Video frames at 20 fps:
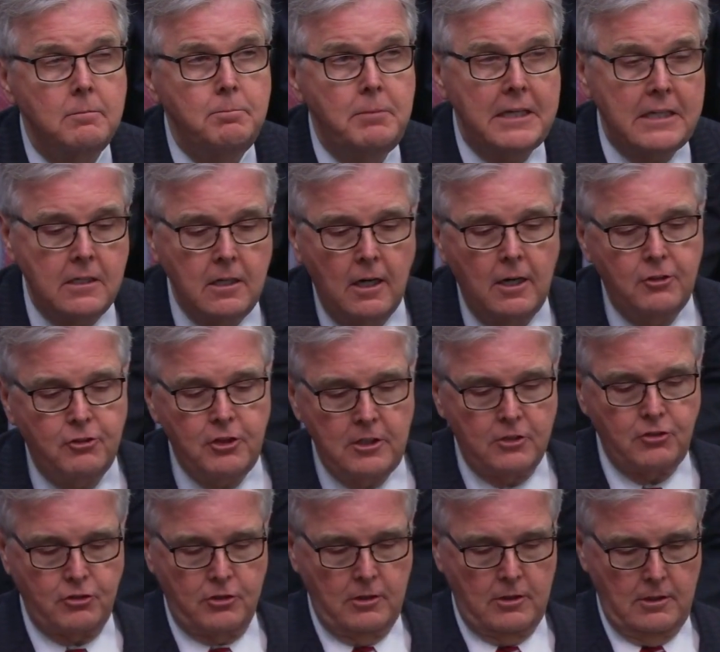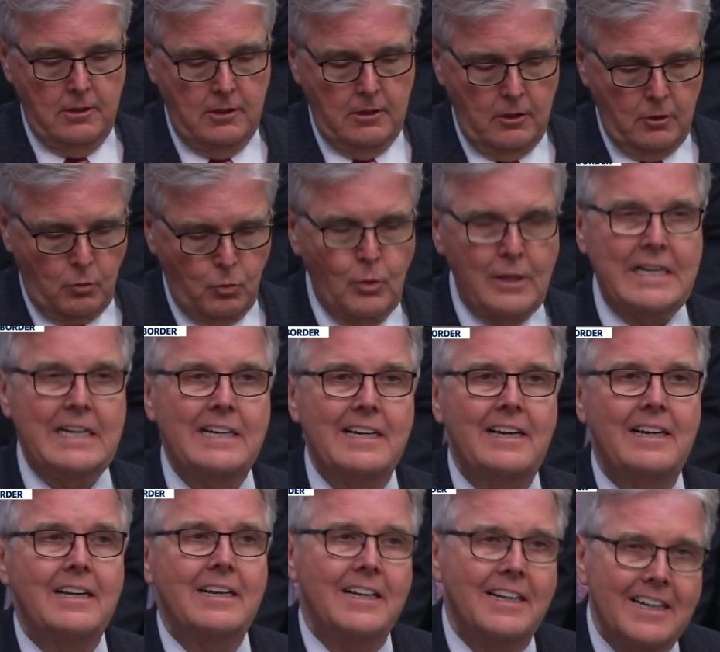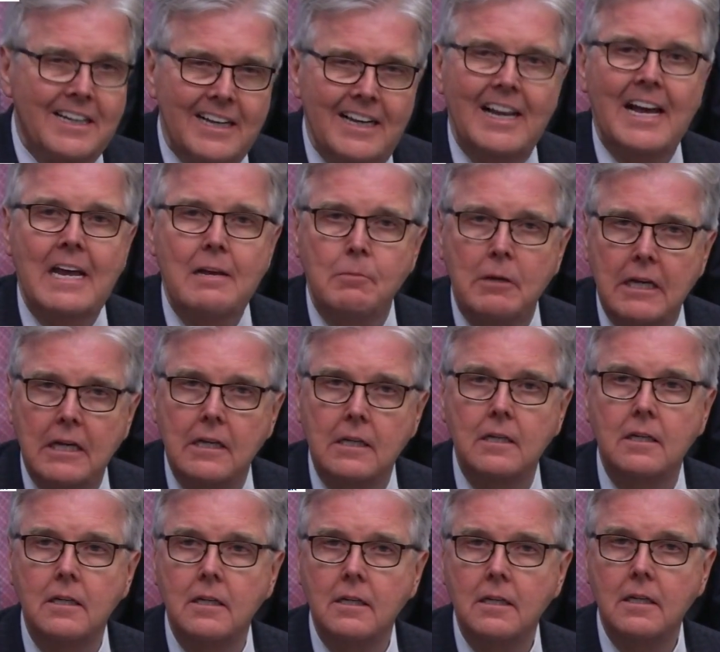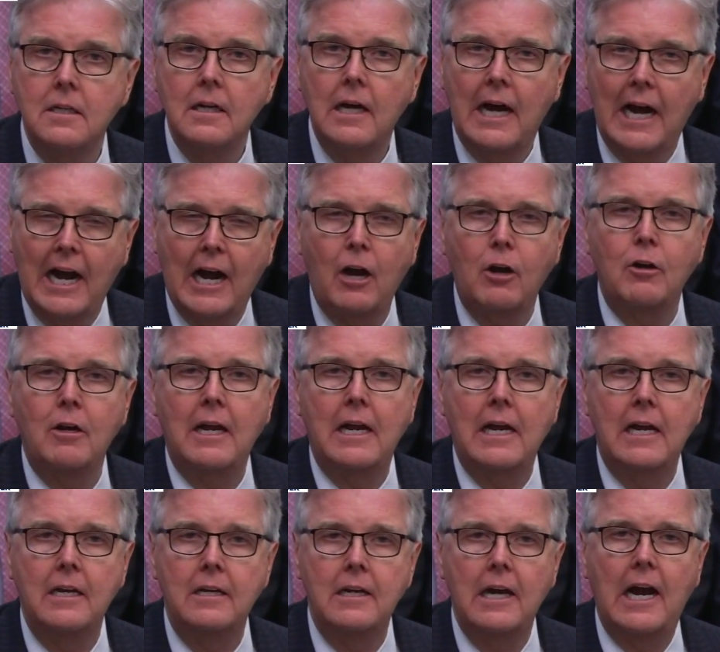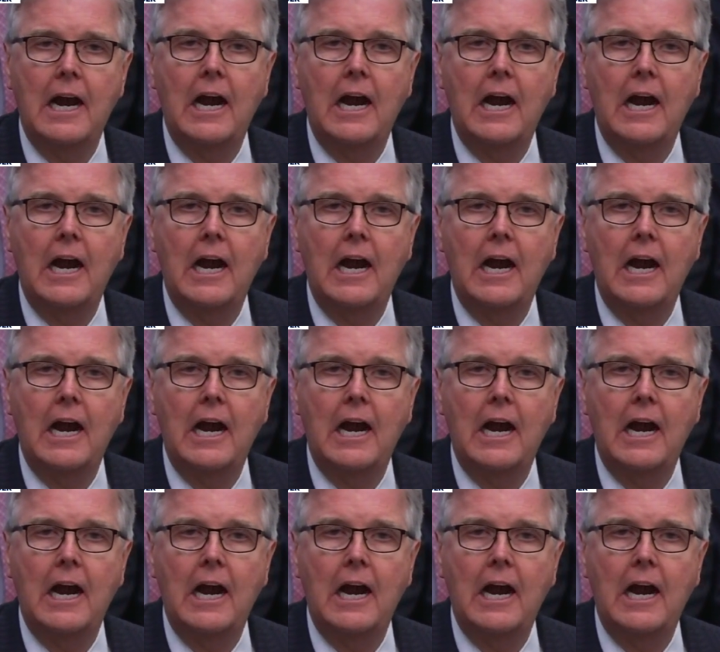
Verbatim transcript: because it's reclaiming our land,